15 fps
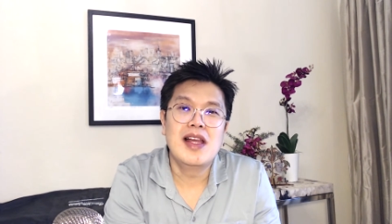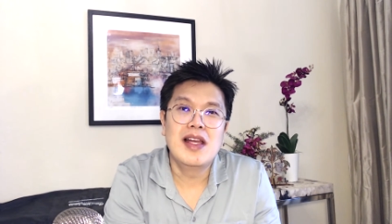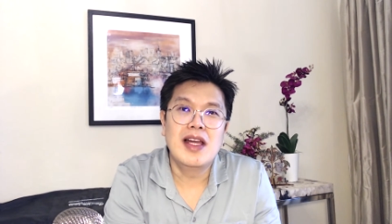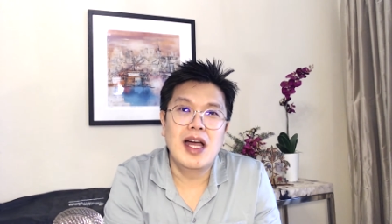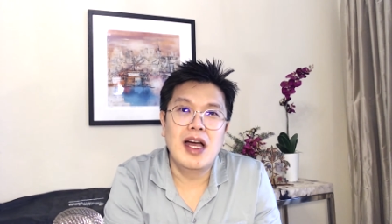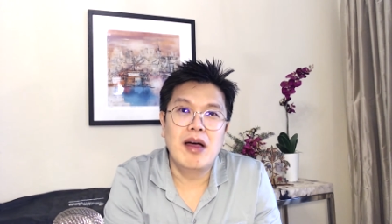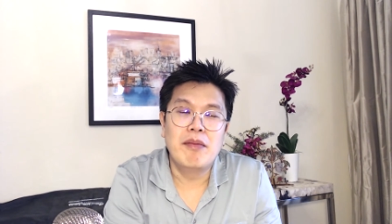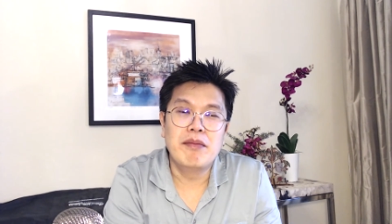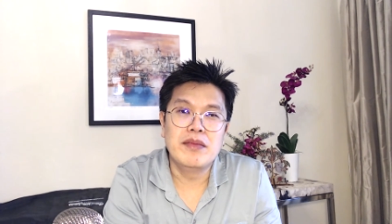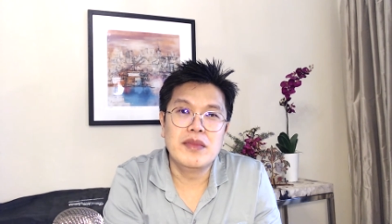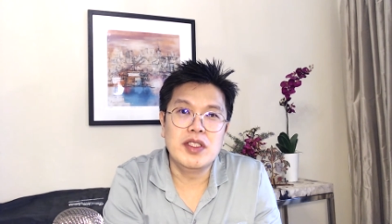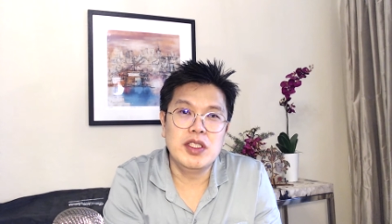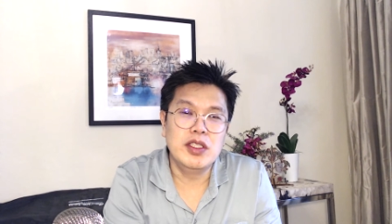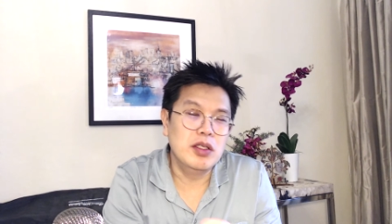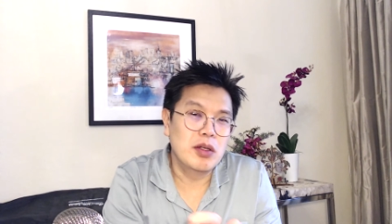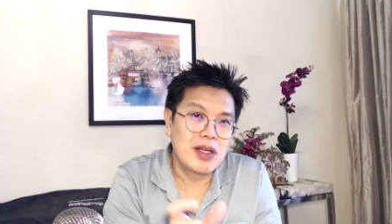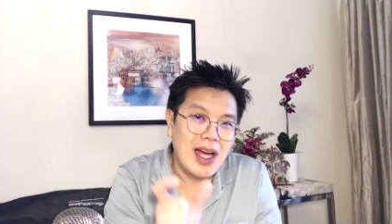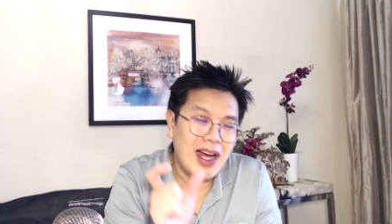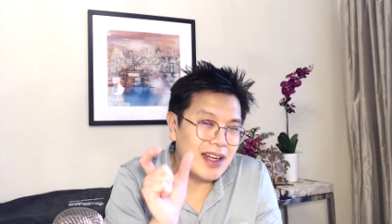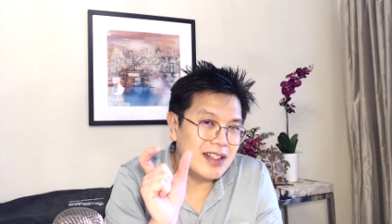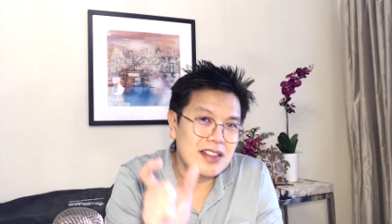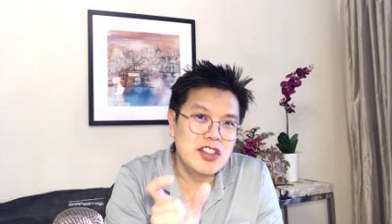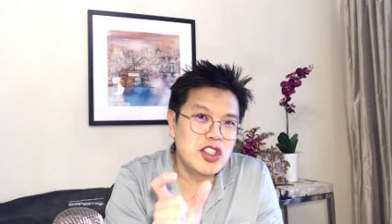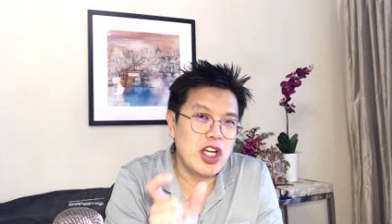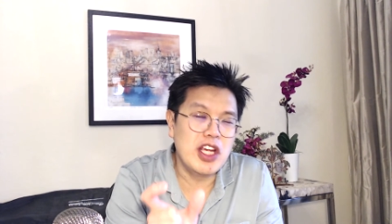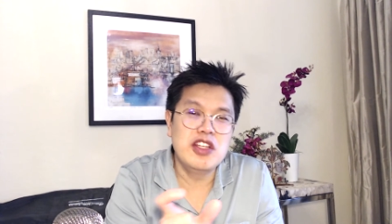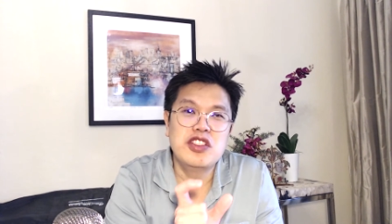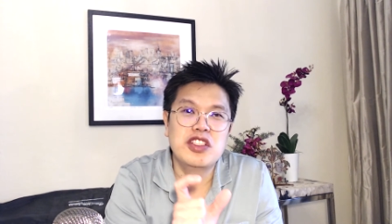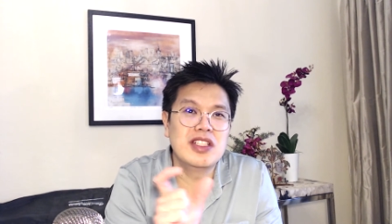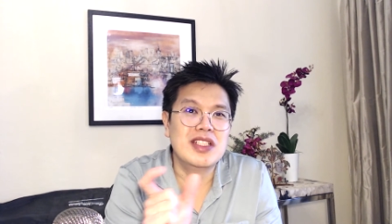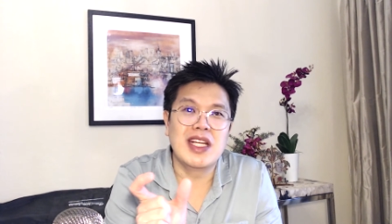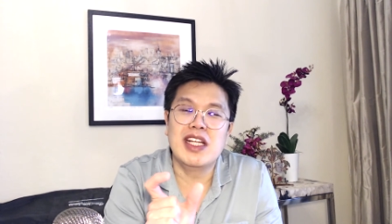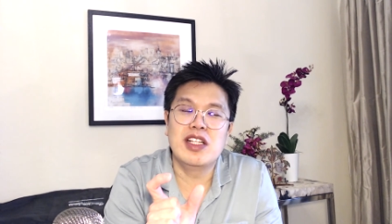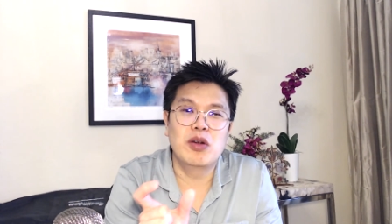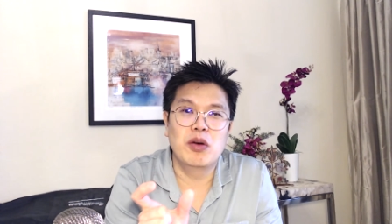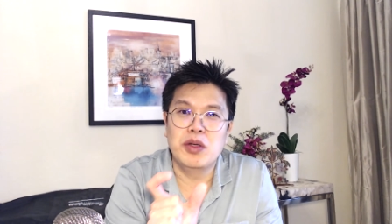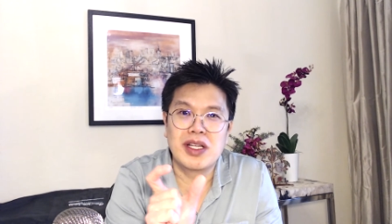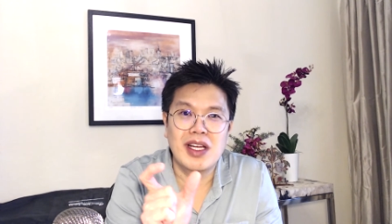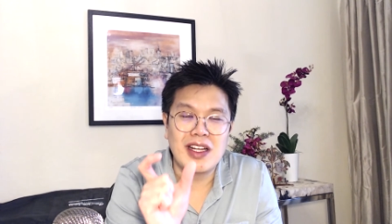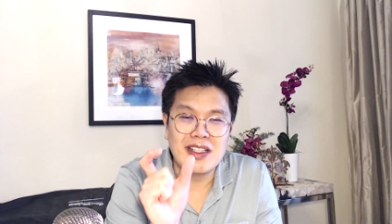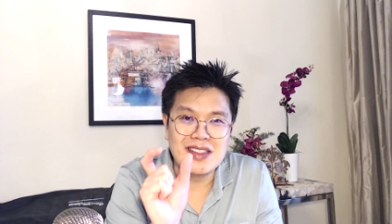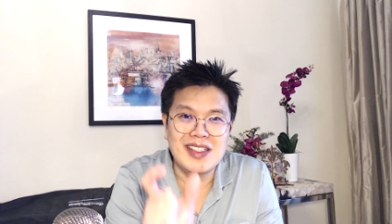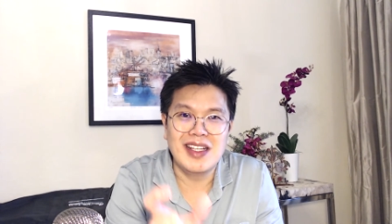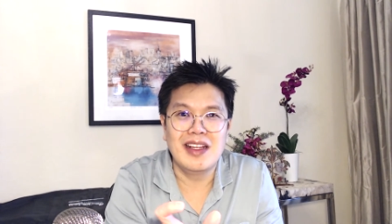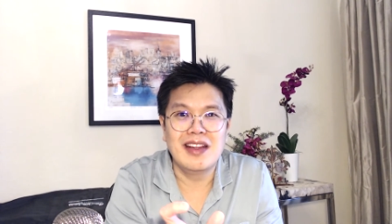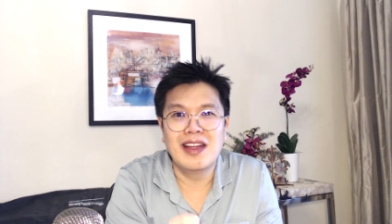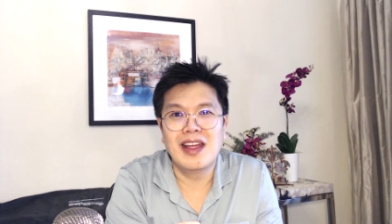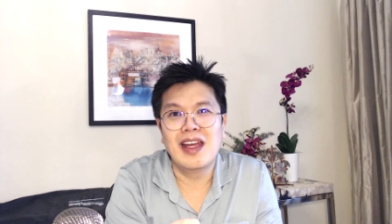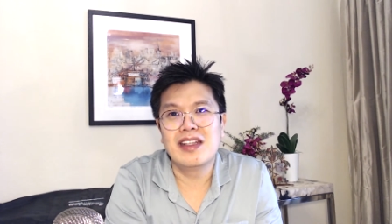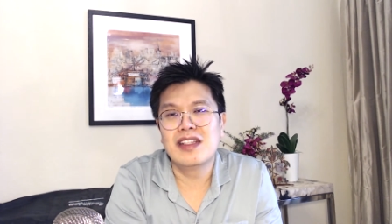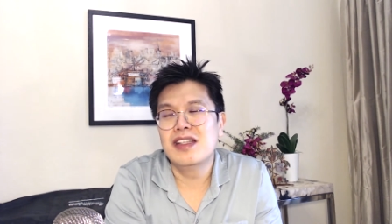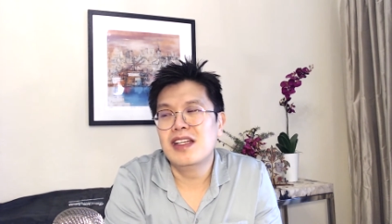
um, you can't change the date or you can't date that